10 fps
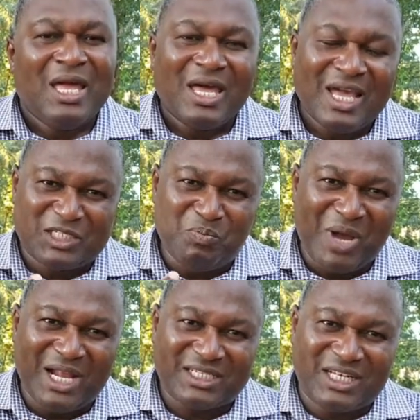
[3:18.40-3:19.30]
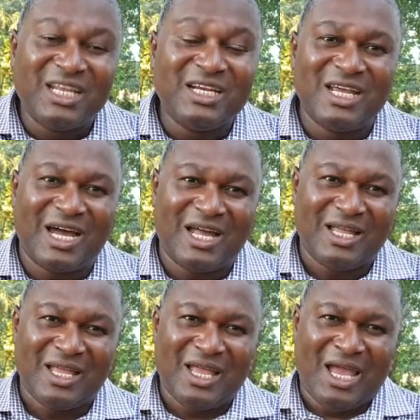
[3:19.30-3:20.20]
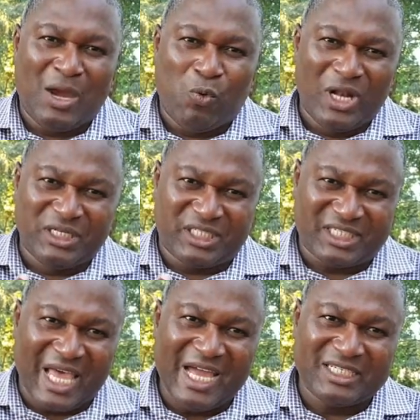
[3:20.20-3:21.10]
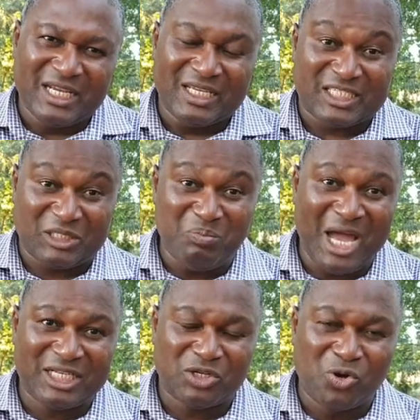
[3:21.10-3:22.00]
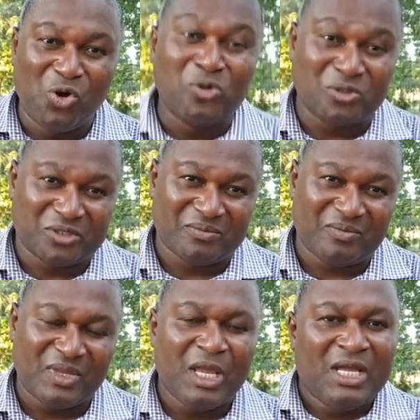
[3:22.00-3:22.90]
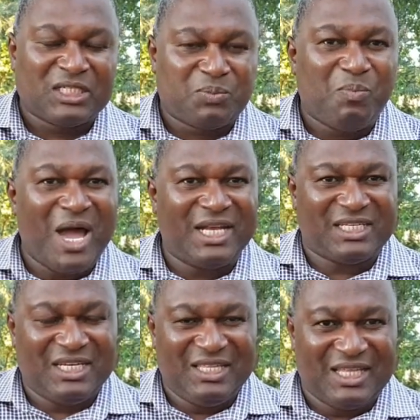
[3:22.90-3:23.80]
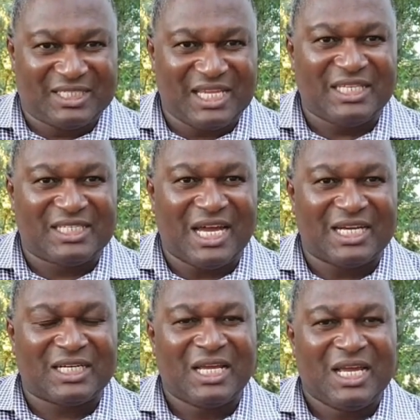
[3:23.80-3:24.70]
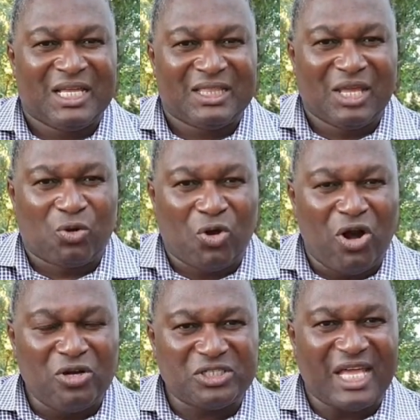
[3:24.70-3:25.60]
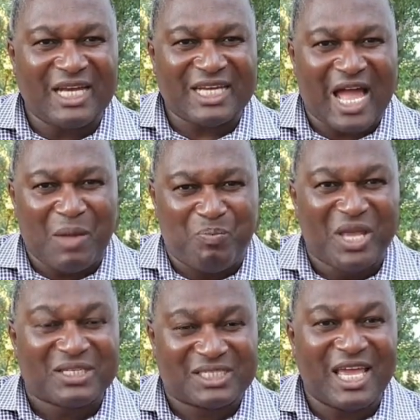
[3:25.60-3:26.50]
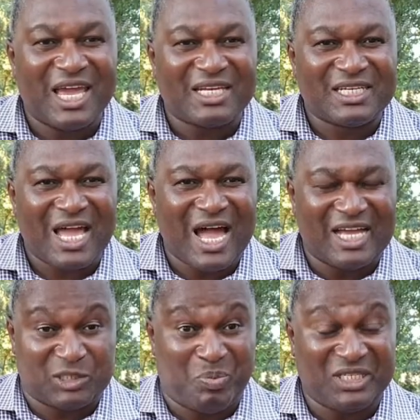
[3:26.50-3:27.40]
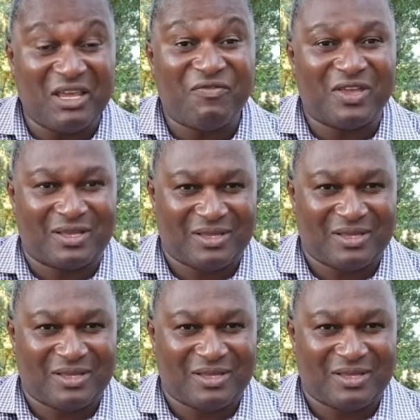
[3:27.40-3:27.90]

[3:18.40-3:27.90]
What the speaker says: A smart leader will set smart goals. Smart in the sense that the goals that are being set are specific,